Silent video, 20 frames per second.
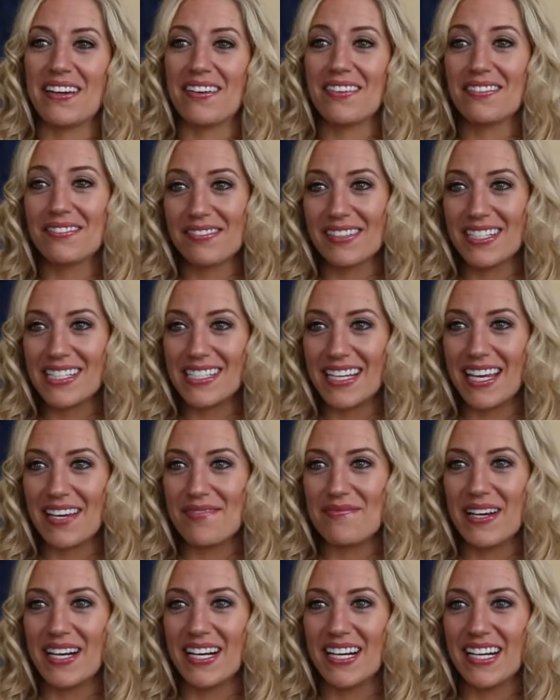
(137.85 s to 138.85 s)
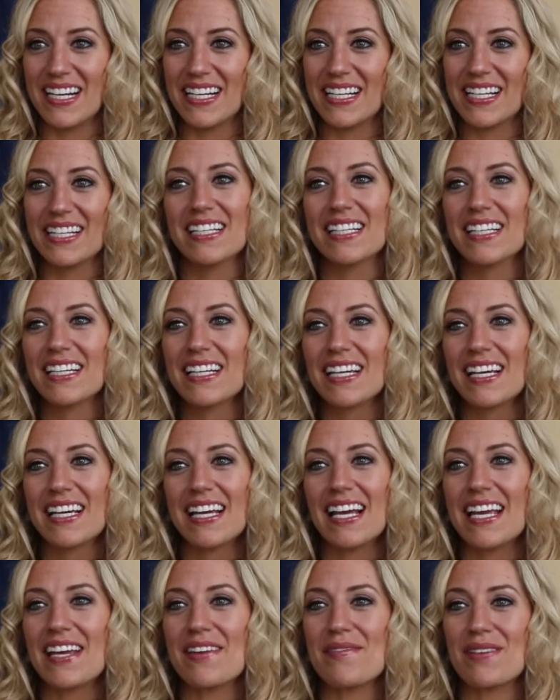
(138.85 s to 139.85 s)
know, we should get married and
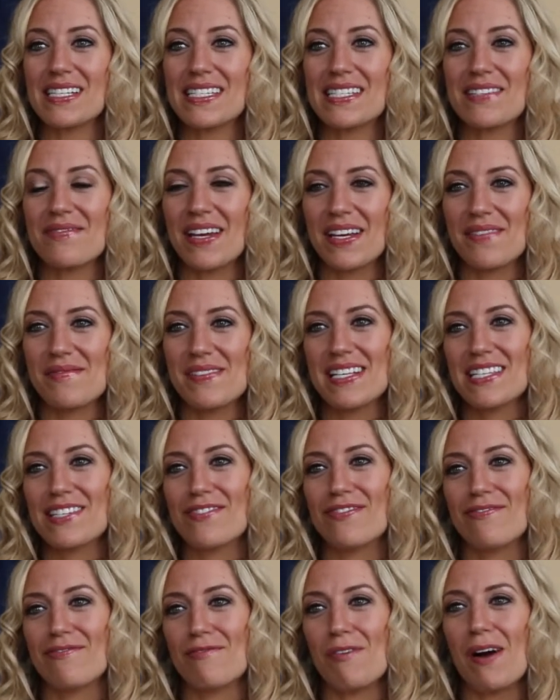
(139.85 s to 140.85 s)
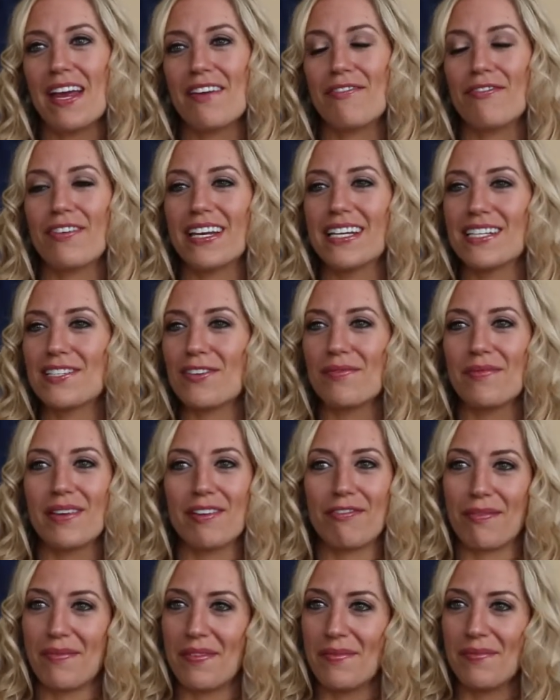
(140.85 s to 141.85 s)
he wants to make me his wife. And he told me
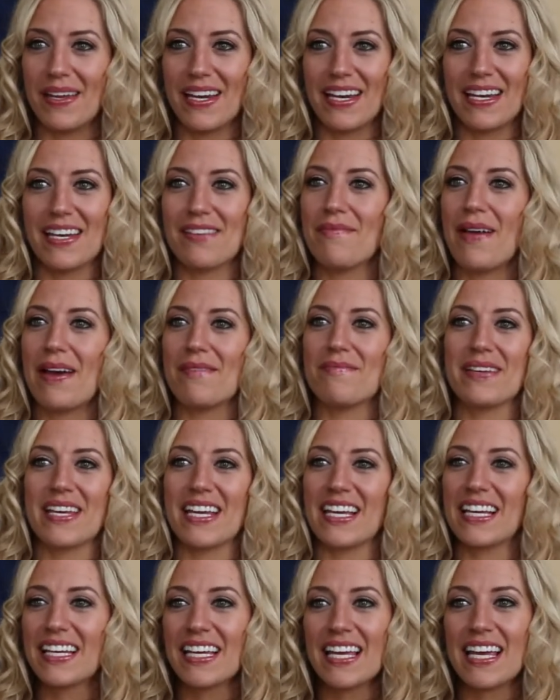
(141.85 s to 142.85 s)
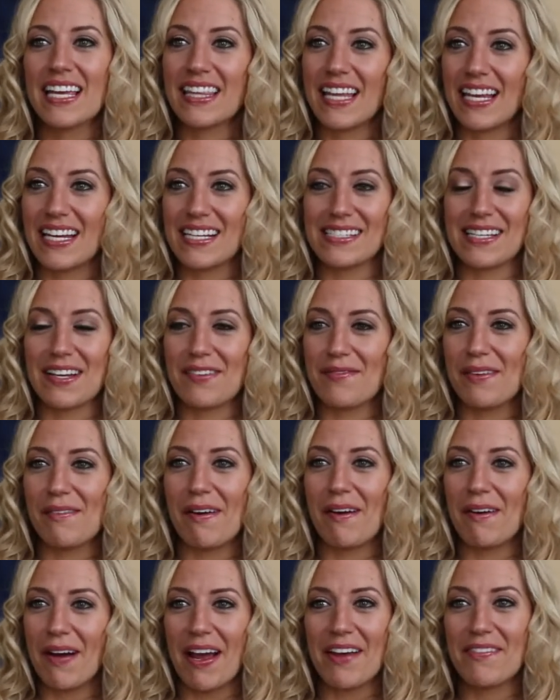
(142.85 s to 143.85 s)
from the minute he met me that he's going to be
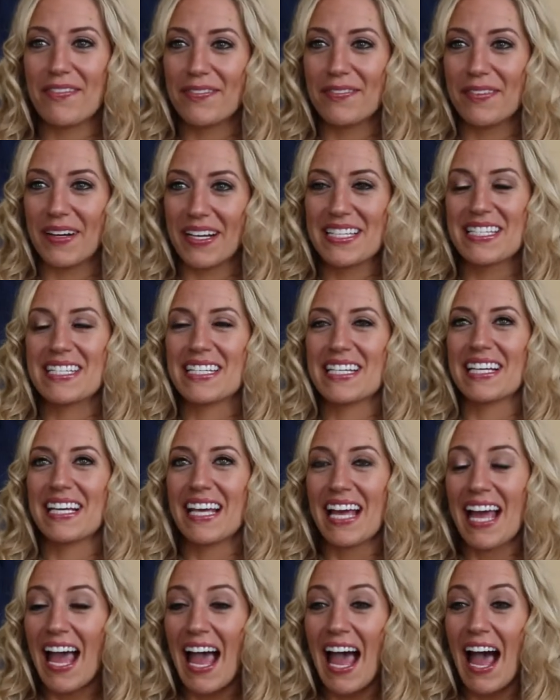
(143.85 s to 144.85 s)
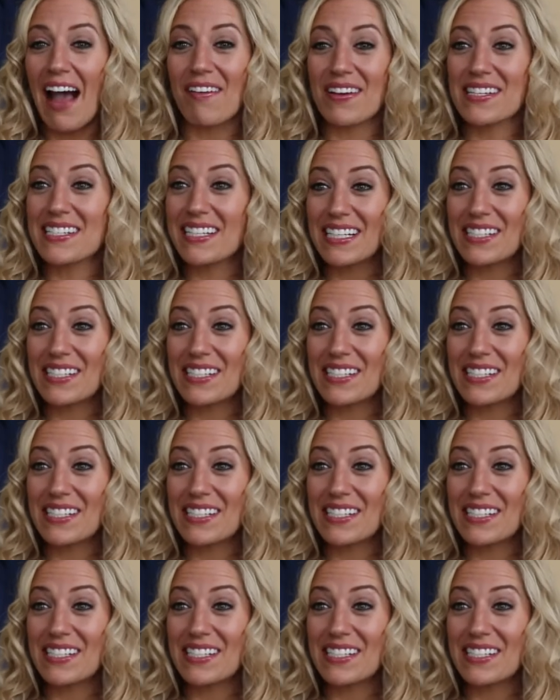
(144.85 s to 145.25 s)
my wife, which I wasn't